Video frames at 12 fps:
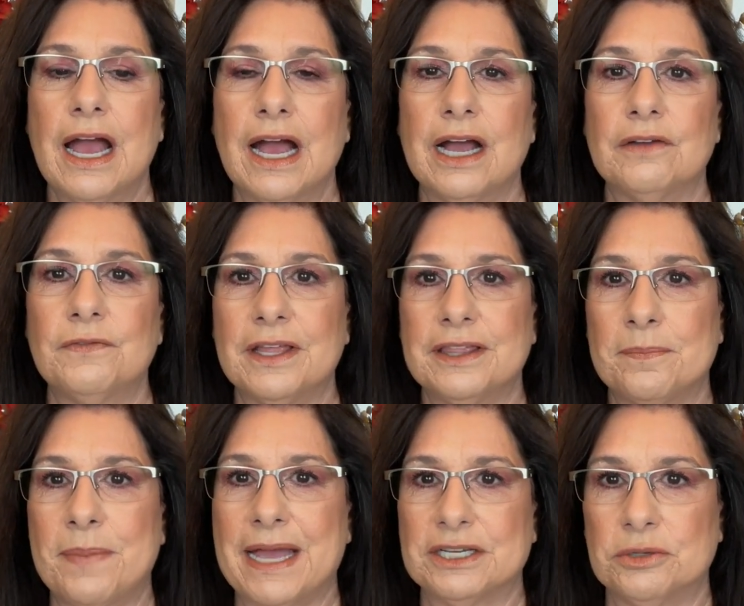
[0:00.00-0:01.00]
of the
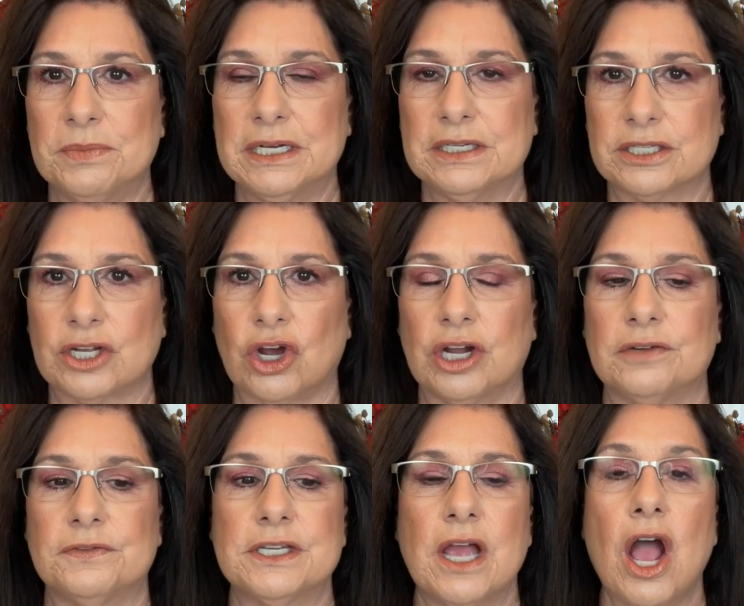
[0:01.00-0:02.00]
pashmina
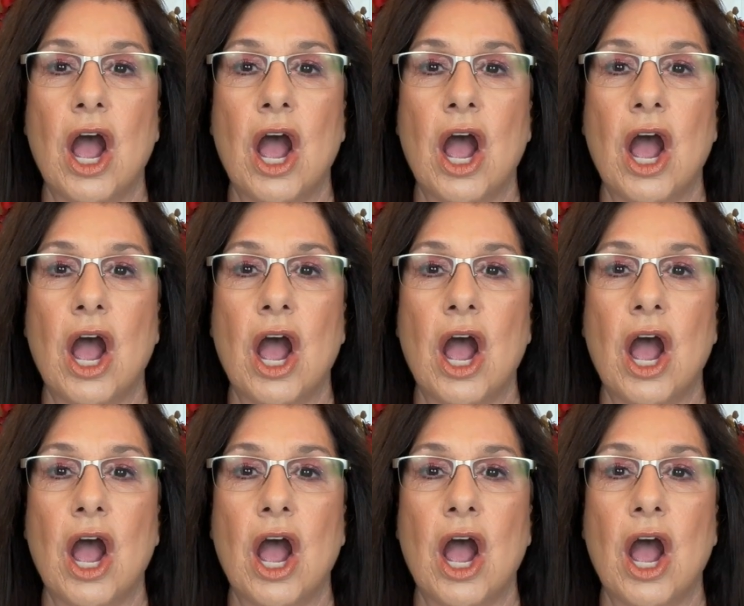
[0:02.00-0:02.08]
scarves,